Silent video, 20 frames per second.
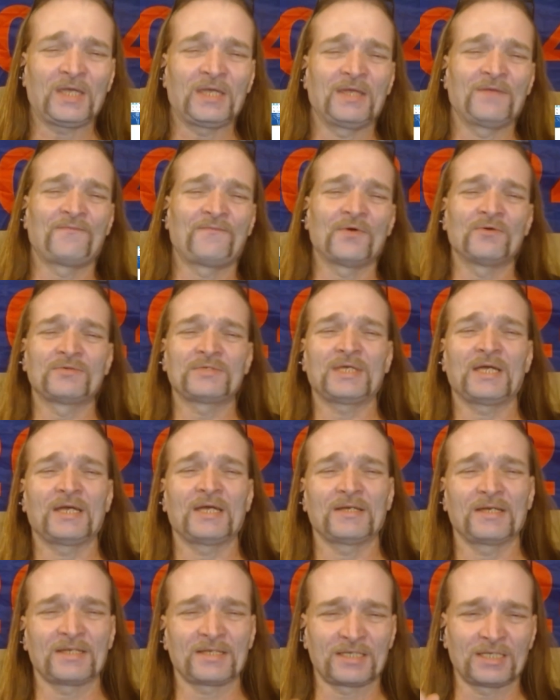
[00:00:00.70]
Hey folks,
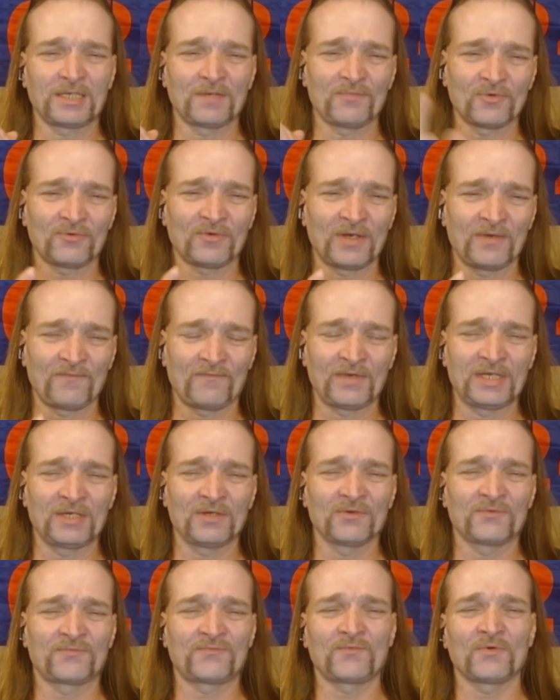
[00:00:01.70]
I got a couple of great
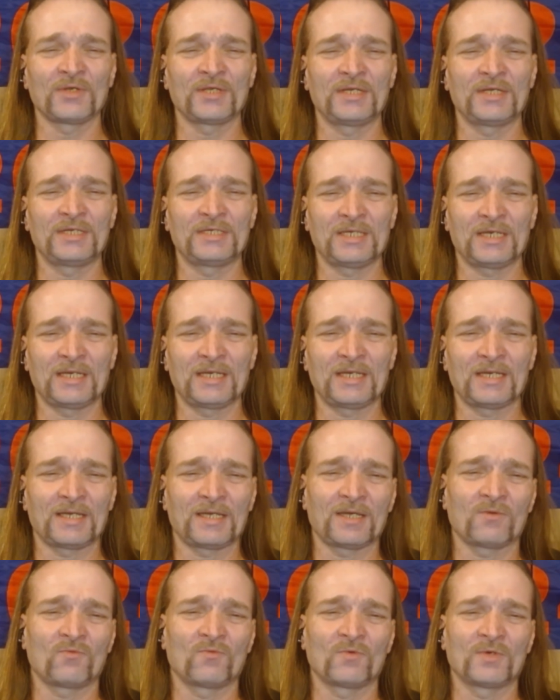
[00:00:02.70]
videos for you today. I
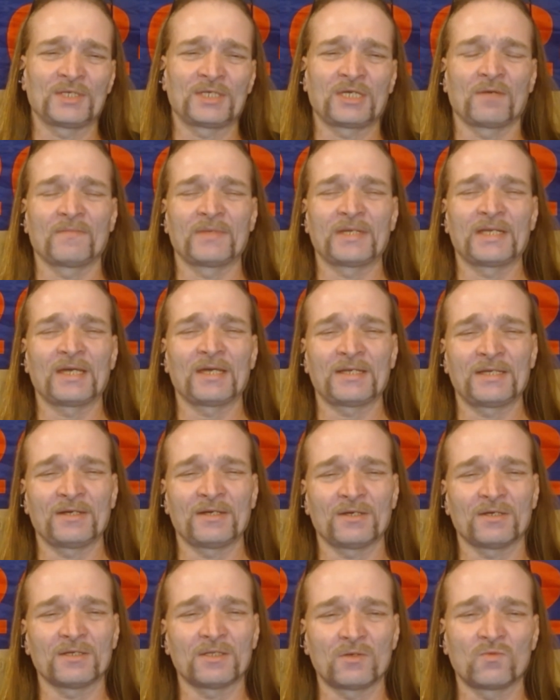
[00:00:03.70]
got one coming out
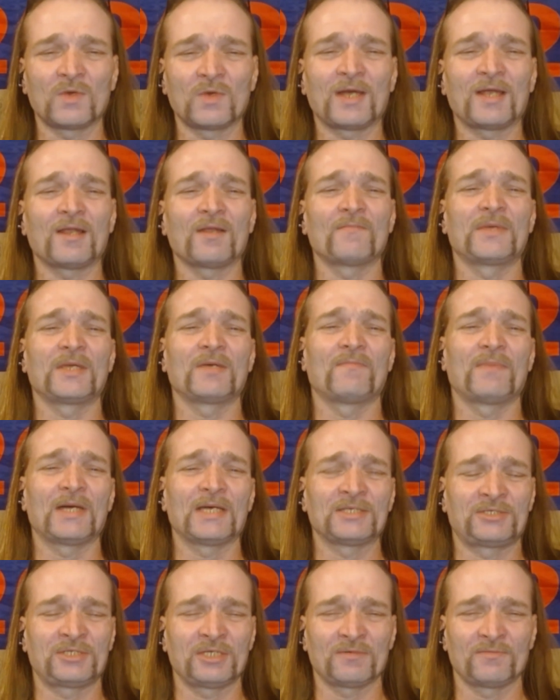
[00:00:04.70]
here in a little while. It'll be
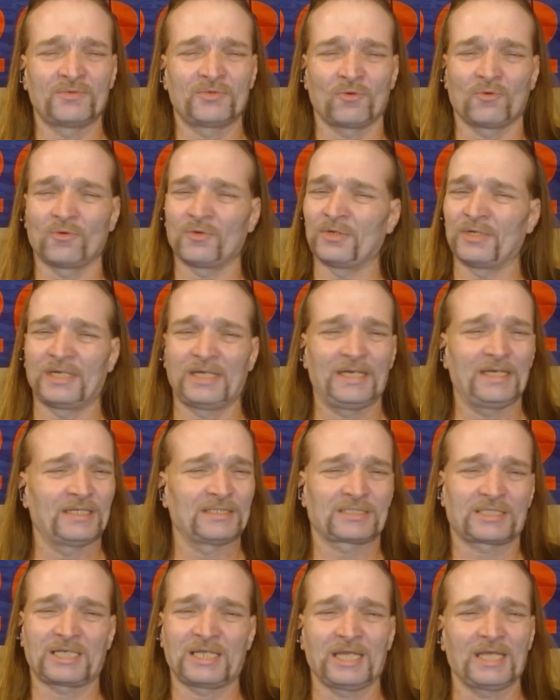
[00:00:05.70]
about Jim Jordan. He
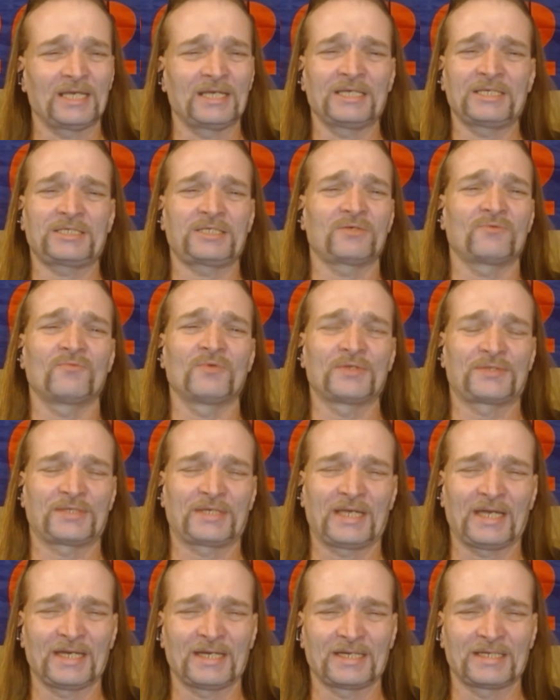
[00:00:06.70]
is clashing with a
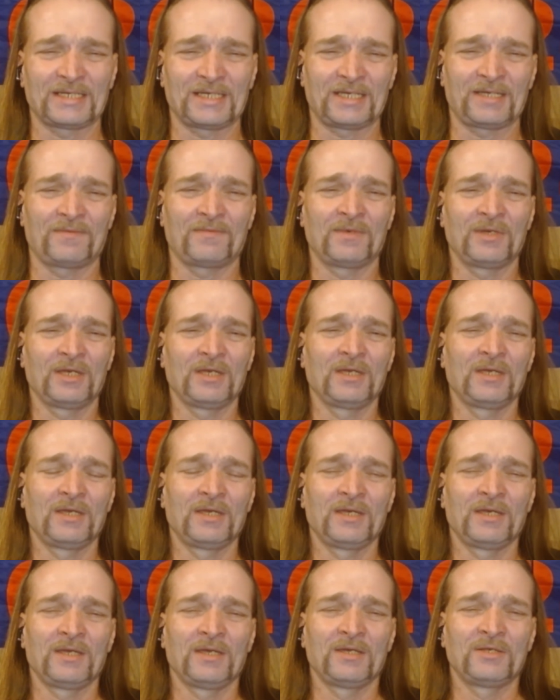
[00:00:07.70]
guy named
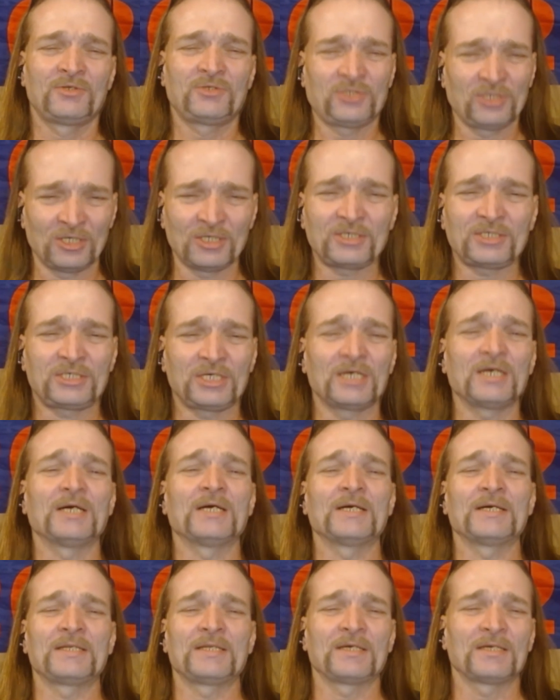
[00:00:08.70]
Chuck
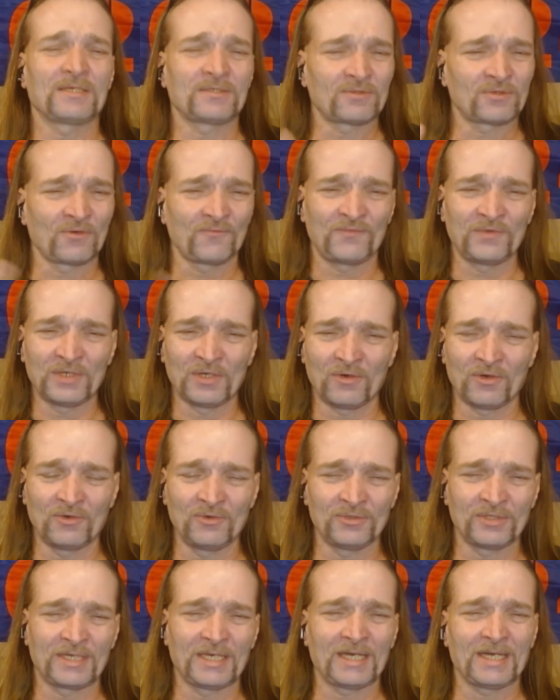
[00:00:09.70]
Todd. I don't know if you know
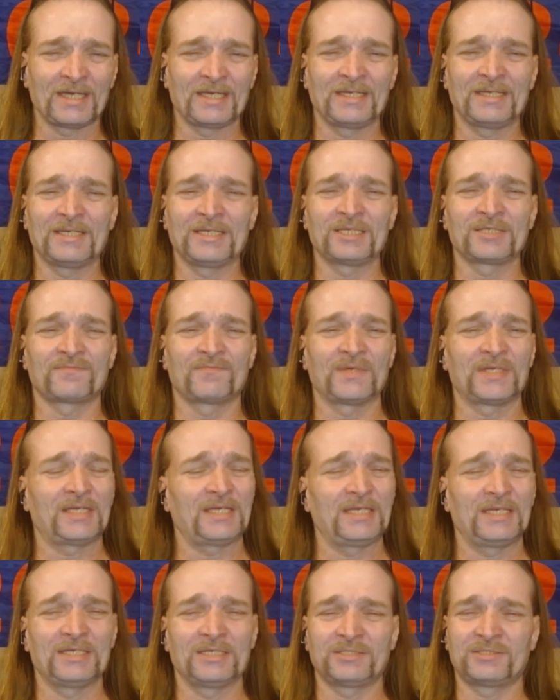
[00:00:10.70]
who the guy is, but
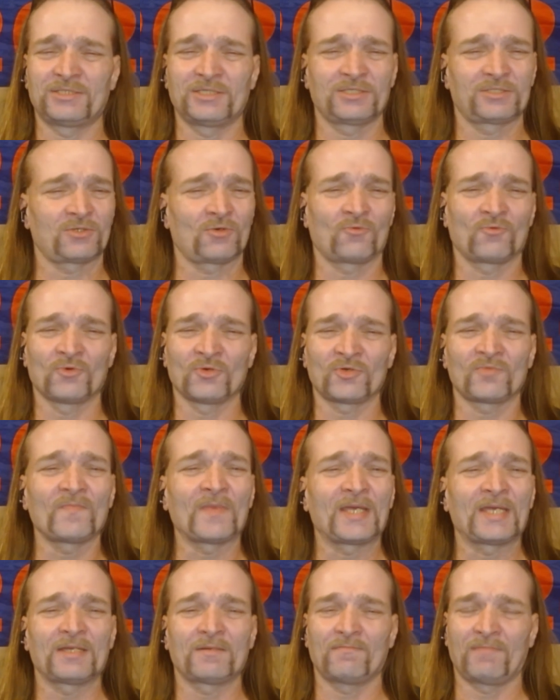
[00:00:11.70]
he is just orange
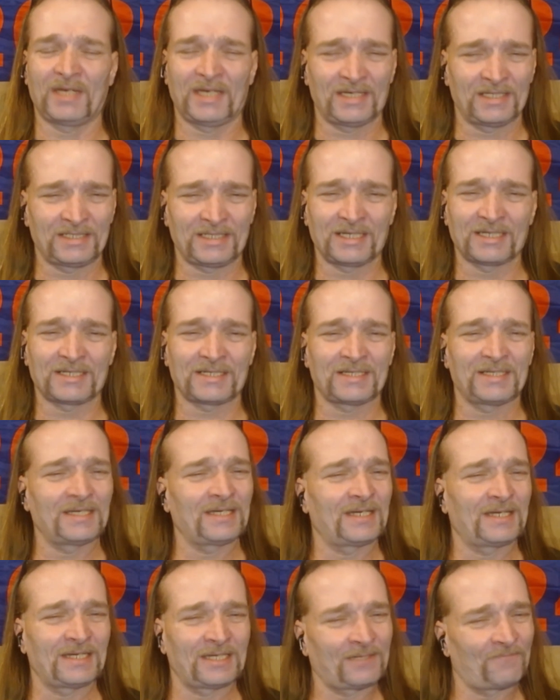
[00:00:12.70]
man, bad kind of
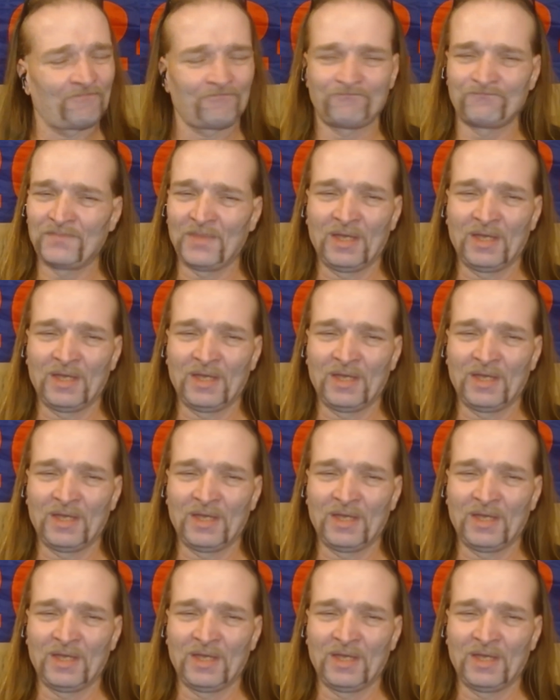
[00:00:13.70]
guy.